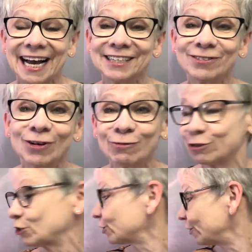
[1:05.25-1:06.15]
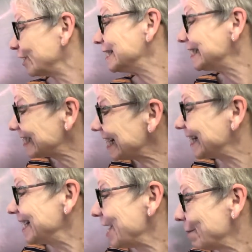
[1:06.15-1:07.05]
I don't know for sure if you can see
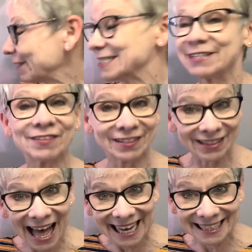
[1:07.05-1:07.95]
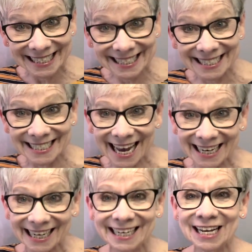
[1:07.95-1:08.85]
it because of the light that's
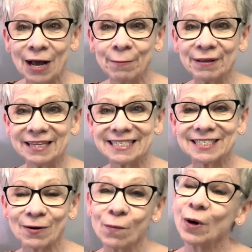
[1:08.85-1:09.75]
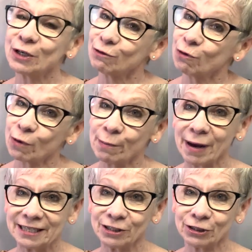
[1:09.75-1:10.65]
inside it, but this is a wonderful
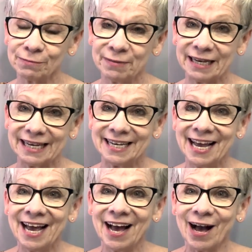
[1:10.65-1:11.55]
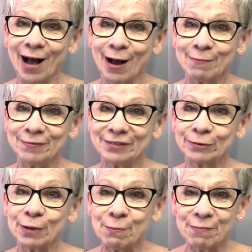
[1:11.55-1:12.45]
reminder to me
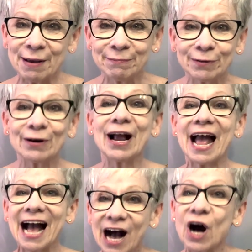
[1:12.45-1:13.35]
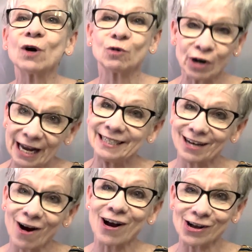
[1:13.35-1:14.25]
to remember how great
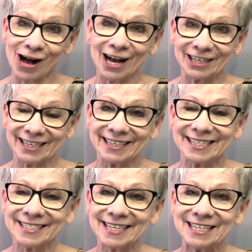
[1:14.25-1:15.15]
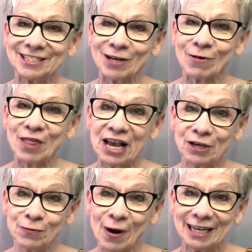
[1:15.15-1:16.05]
our God is. And so thank
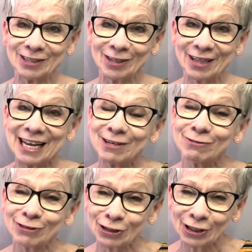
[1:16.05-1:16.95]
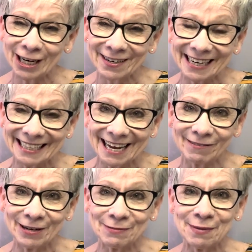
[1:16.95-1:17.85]
you, Rachel. Thank you for sharing
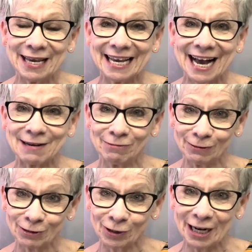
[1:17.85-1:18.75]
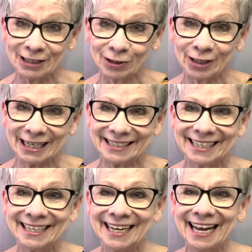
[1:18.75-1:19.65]
that with me. I will treasure it,
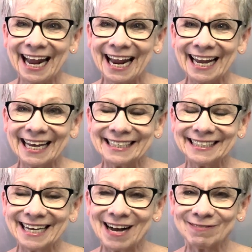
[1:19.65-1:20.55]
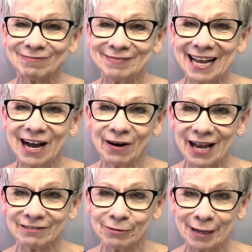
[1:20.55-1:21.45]
and now
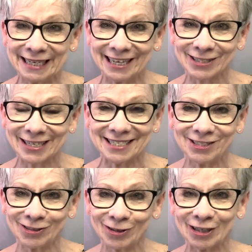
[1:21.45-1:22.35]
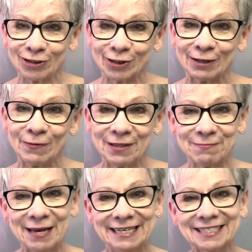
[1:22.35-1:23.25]
everybody else gets to treasure it with
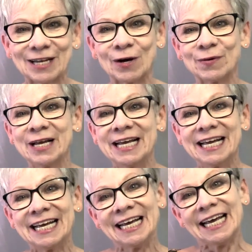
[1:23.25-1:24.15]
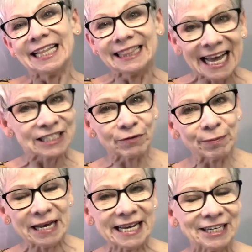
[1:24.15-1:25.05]
me. So thanks for
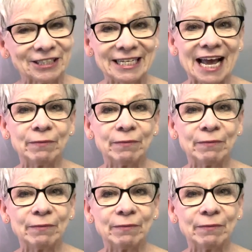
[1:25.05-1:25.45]
being here today.